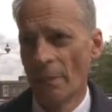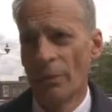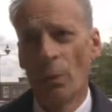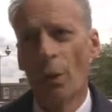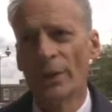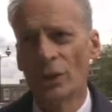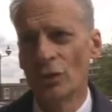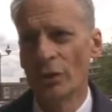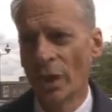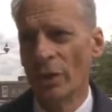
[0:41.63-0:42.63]
But what we
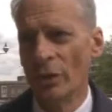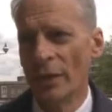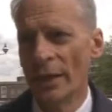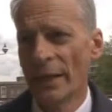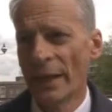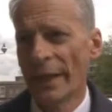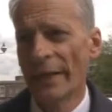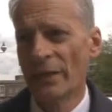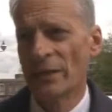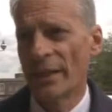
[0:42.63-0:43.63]
do know
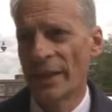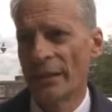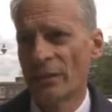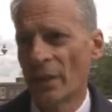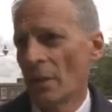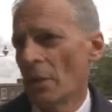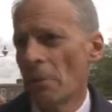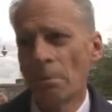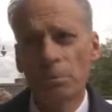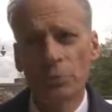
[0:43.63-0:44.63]
is that
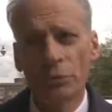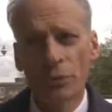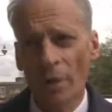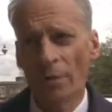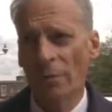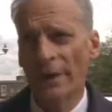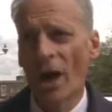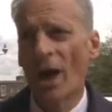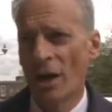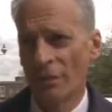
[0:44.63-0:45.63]
probably
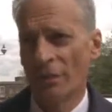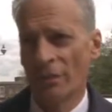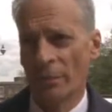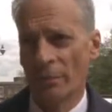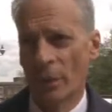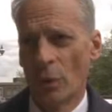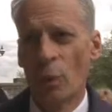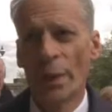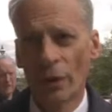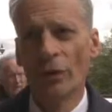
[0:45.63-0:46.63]
half of them
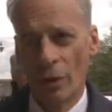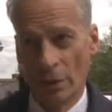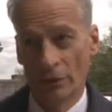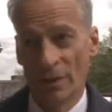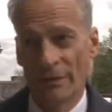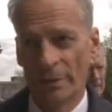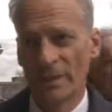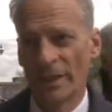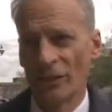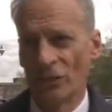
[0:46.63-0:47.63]
will not have the
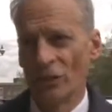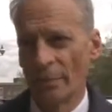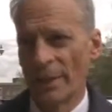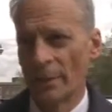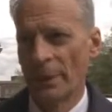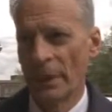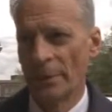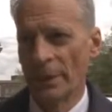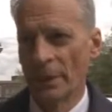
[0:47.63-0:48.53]
potential to make a baby.